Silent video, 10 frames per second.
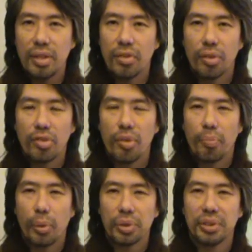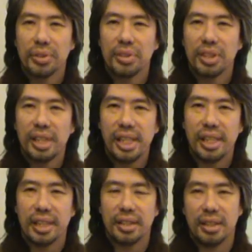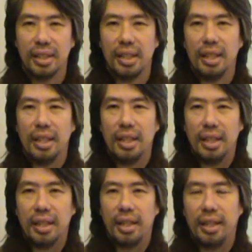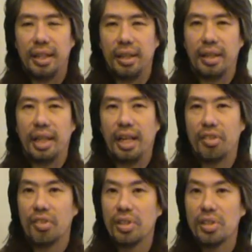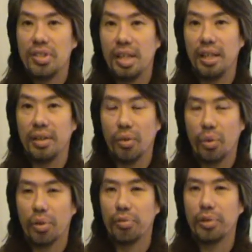So it's important to see that in as a sin or a